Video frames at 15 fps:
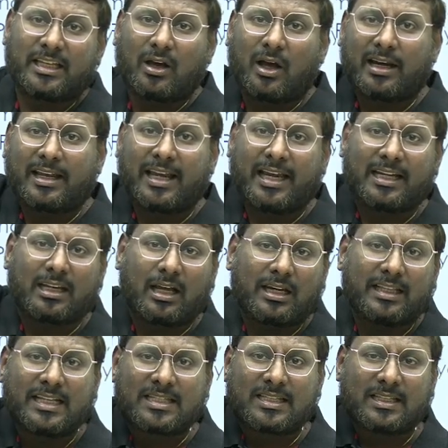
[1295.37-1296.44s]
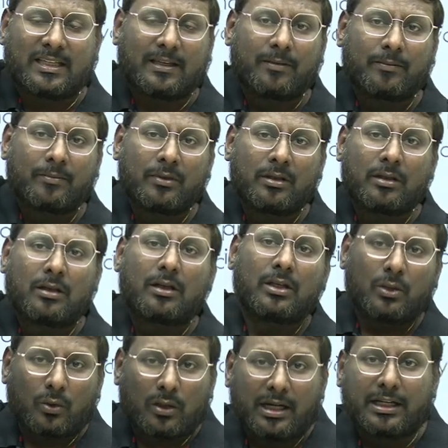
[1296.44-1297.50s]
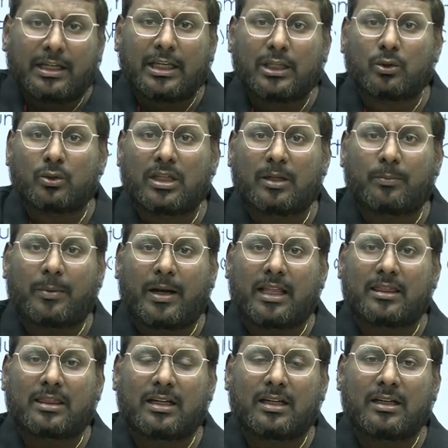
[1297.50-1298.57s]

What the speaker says: or GATE or ESC. You continue that path,